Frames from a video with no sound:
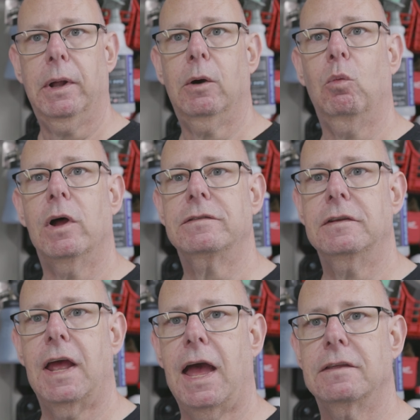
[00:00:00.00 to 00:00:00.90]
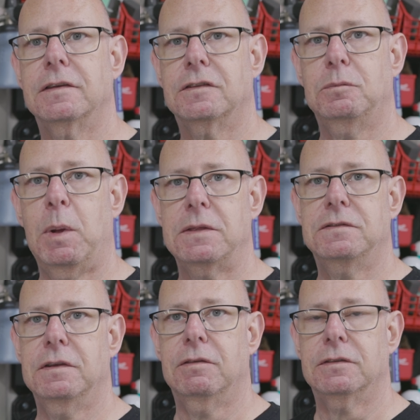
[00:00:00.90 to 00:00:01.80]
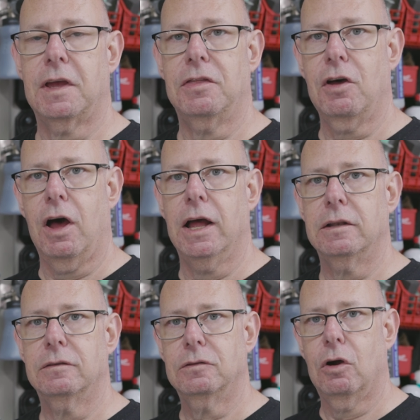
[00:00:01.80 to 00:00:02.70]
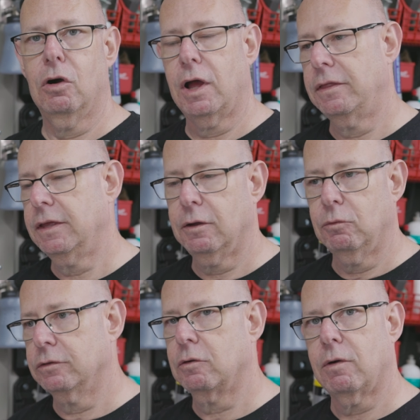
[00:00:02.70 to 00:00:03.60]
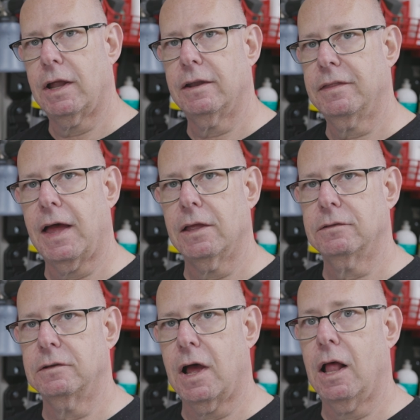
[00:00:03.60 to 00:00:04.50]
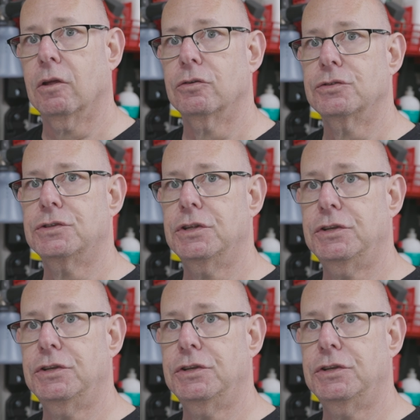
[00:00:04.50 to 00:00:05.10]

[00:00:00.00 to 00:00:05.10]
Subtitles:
But it wasn't as expensive as I thought. So I think it was around $1,000 to